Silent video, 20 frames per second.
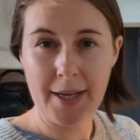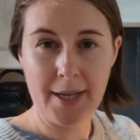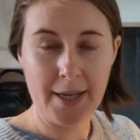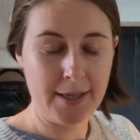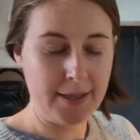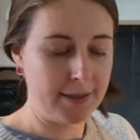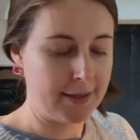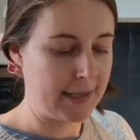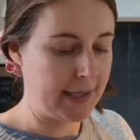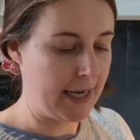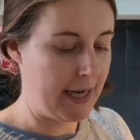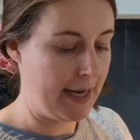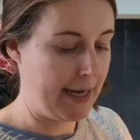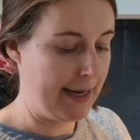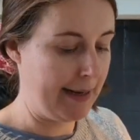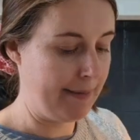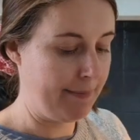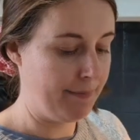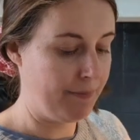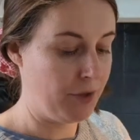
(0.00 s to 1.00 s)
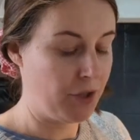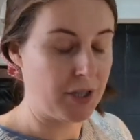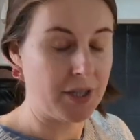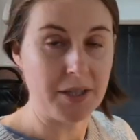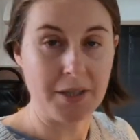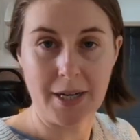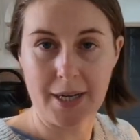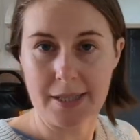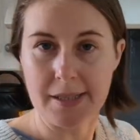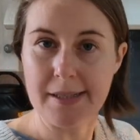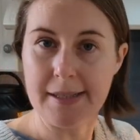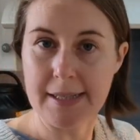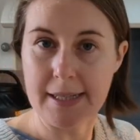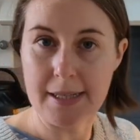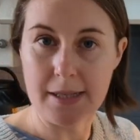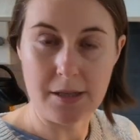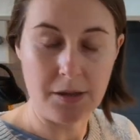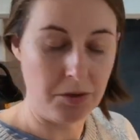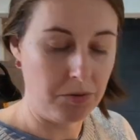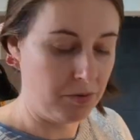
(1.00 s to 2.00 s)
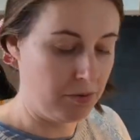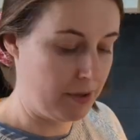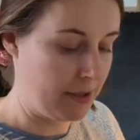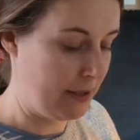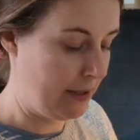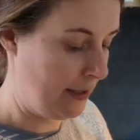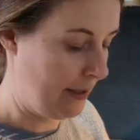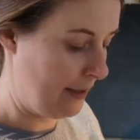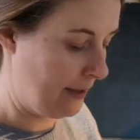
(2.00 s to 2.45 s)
is just a nice sea salt.